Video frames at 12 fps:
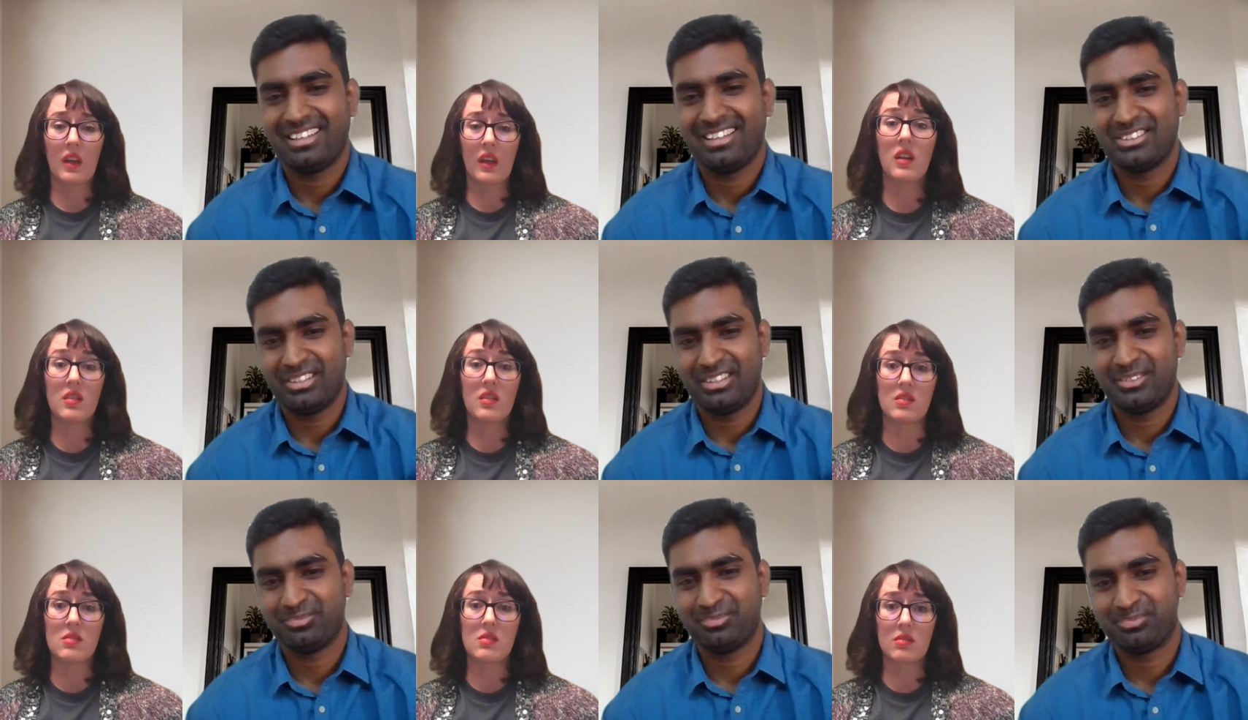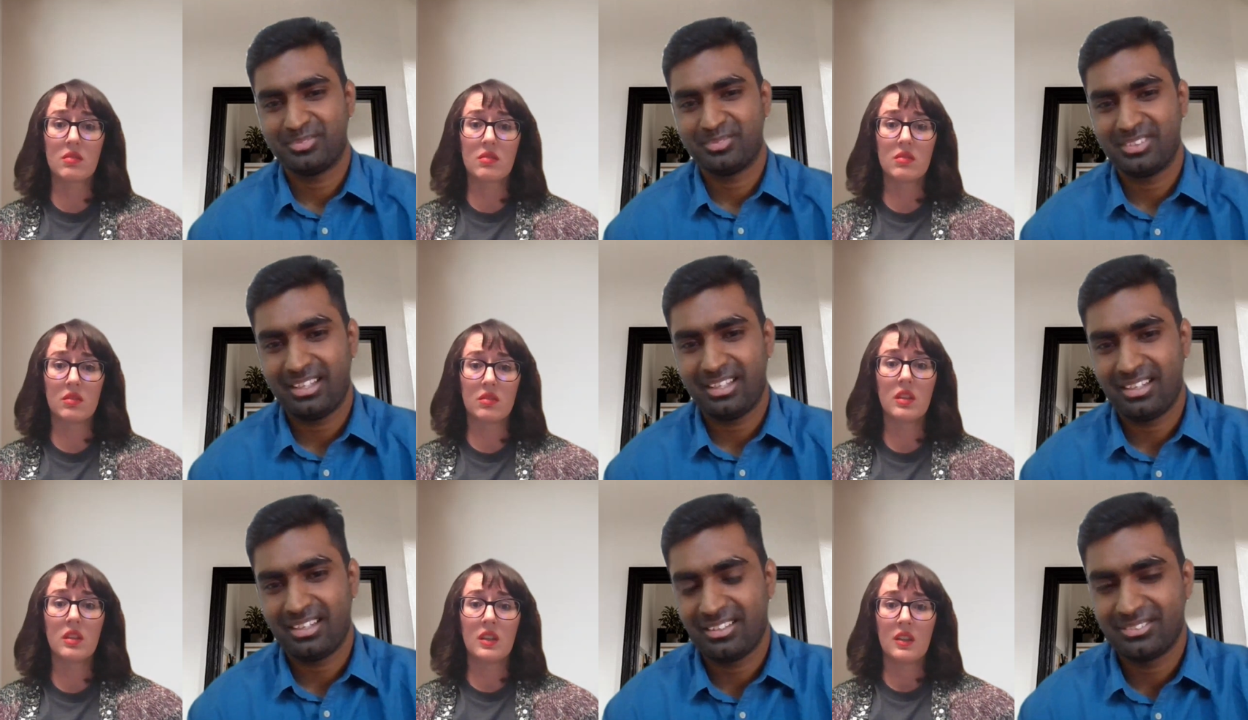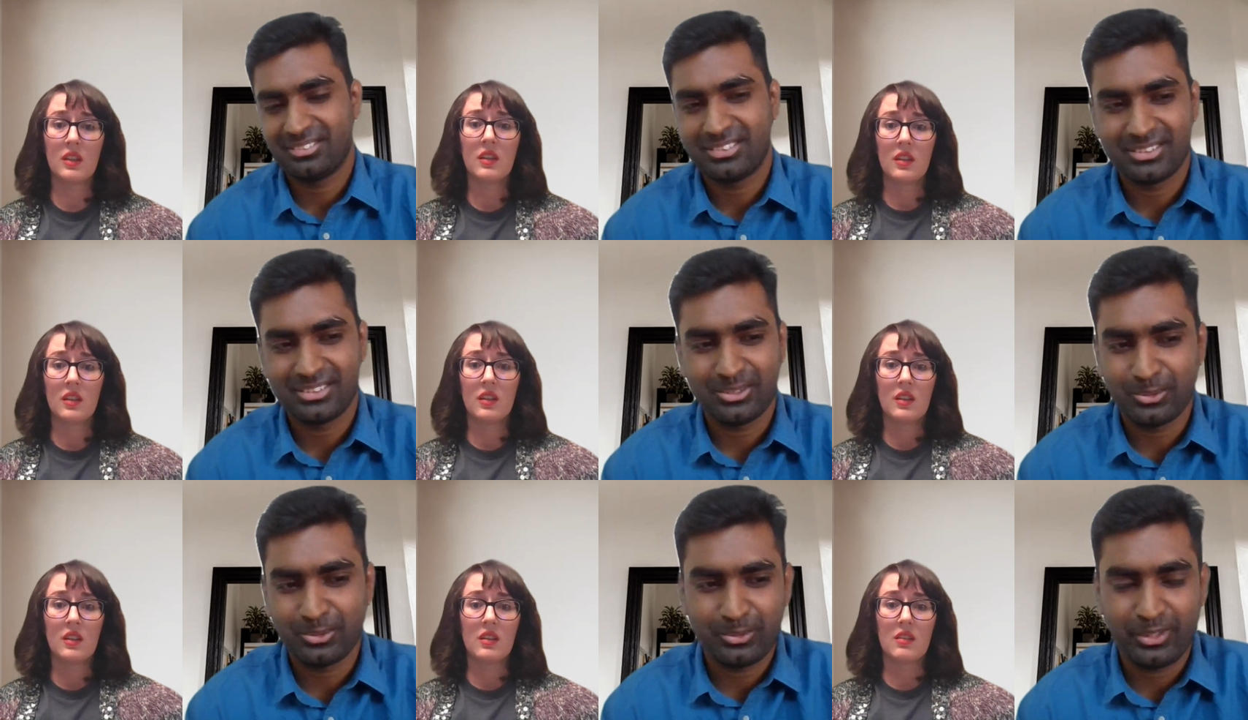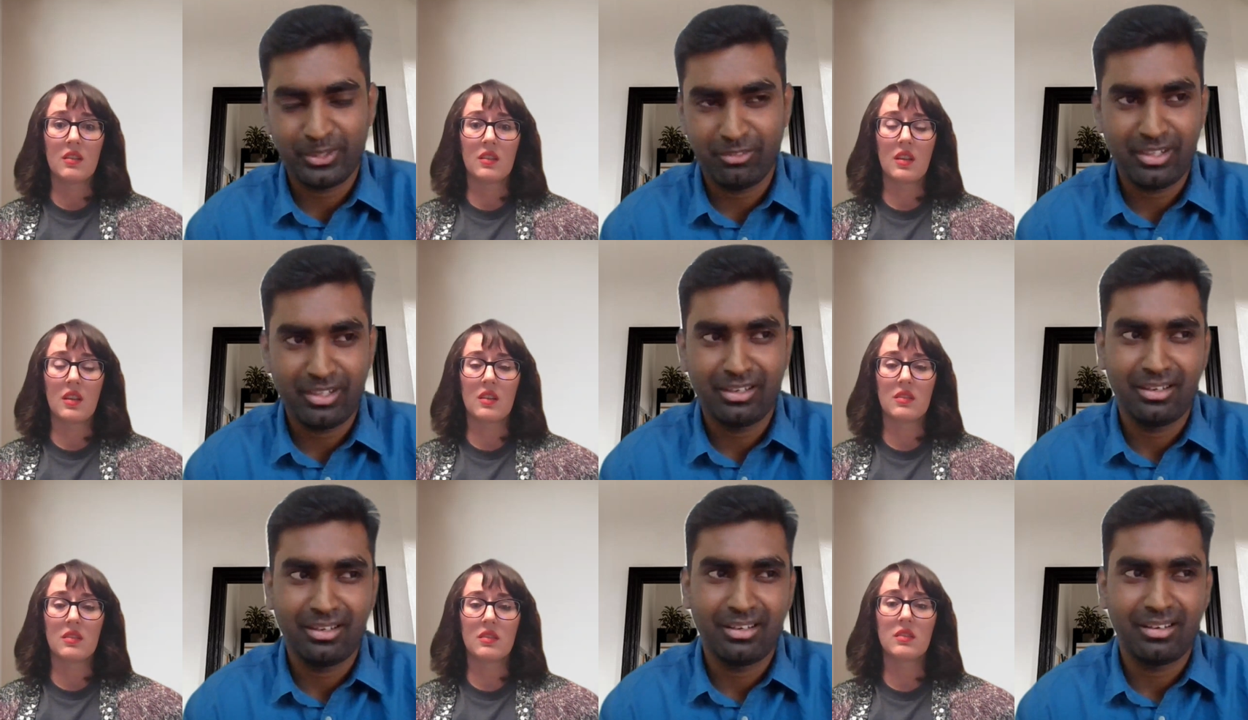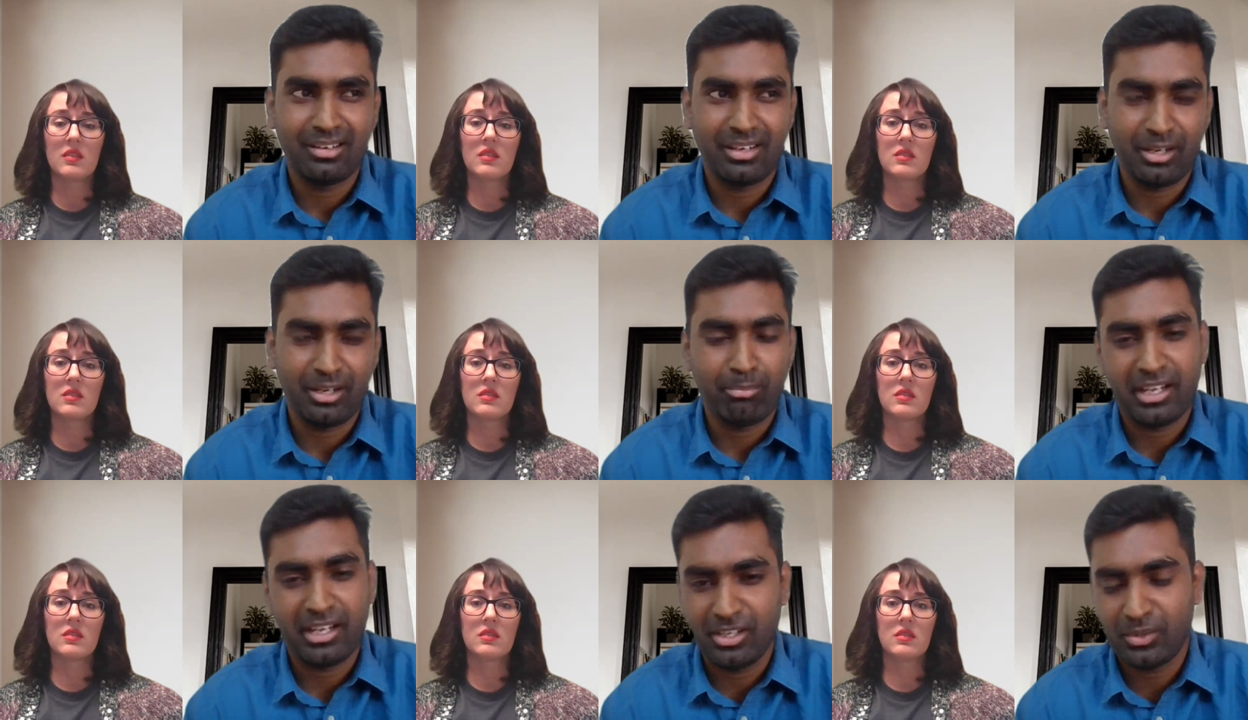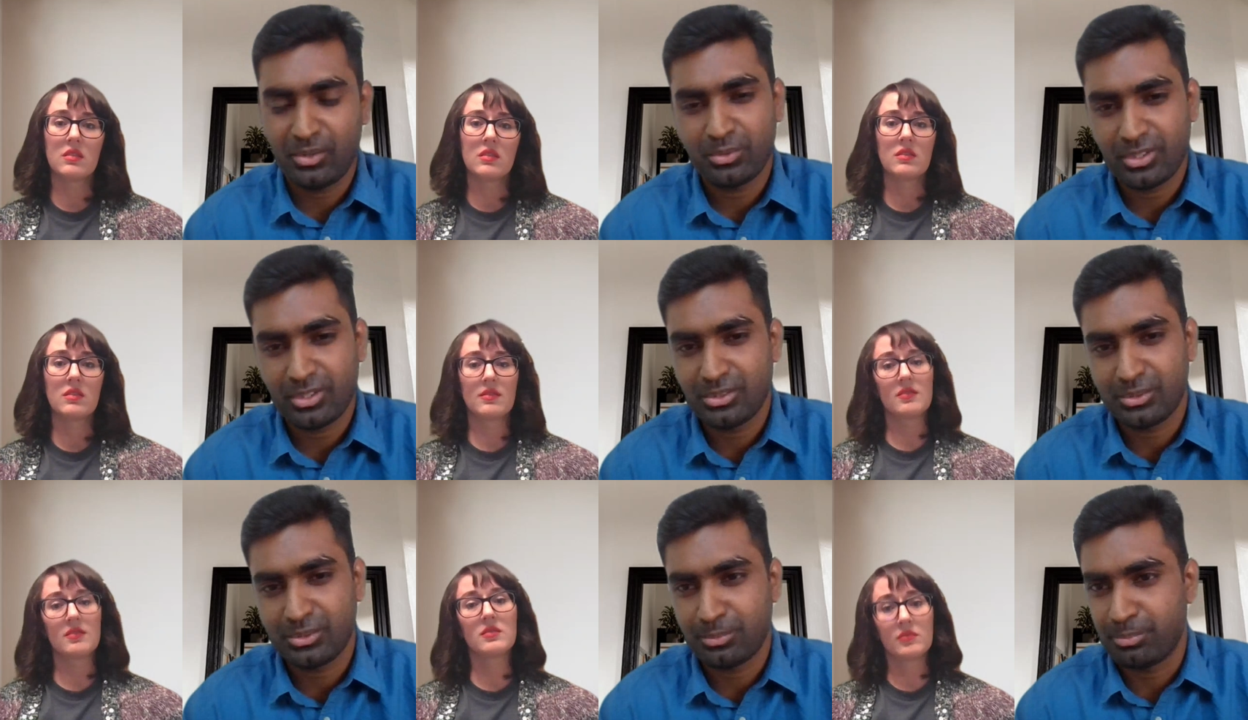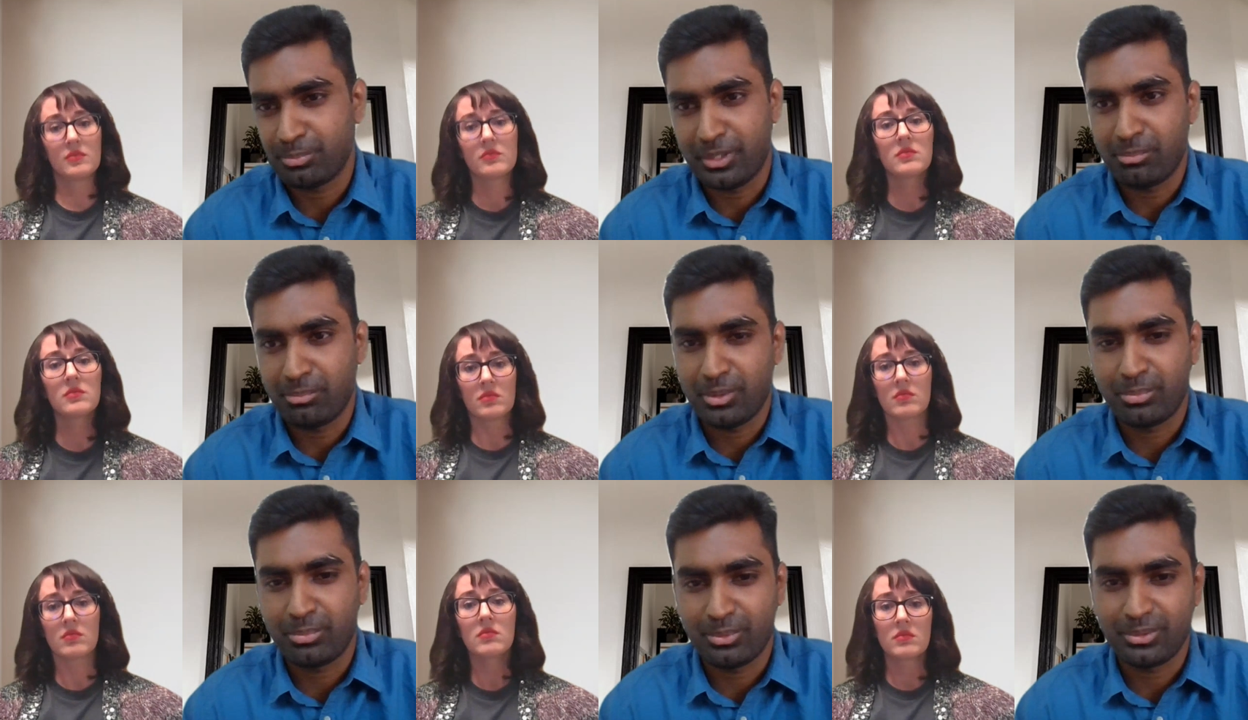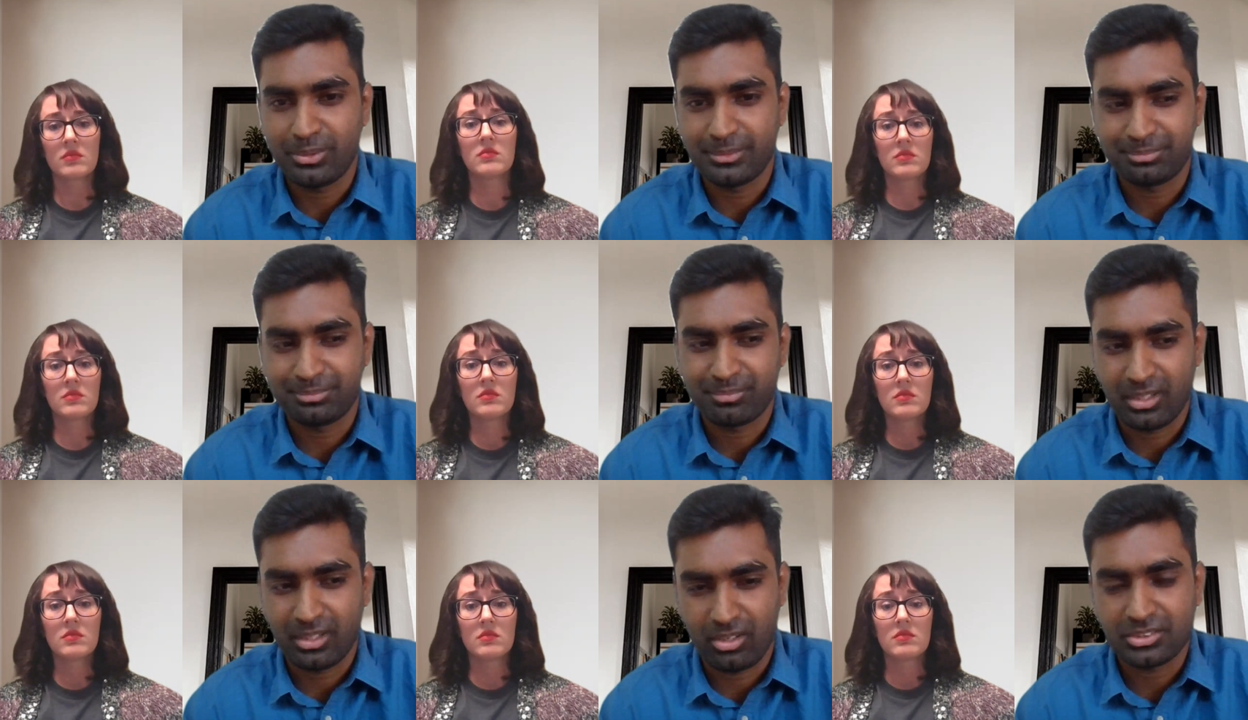Speaker 1: actually, yeah. So even in my relatives also, many people